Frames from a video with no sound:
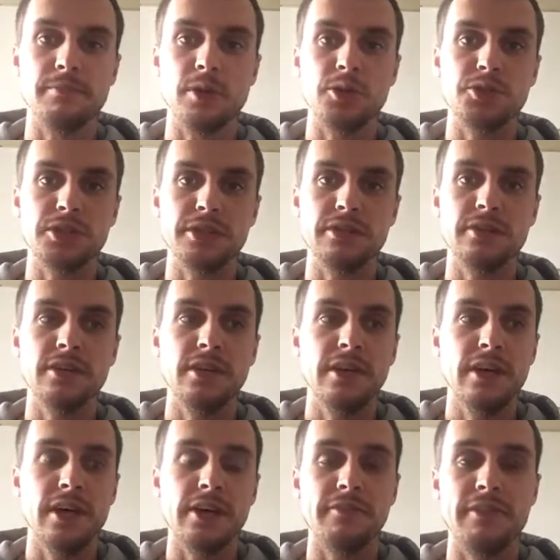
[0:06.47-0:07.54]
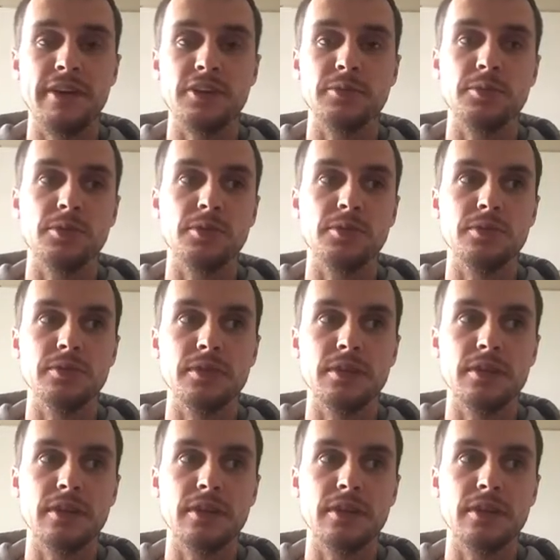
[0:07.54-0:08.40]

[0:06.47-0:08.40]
motion available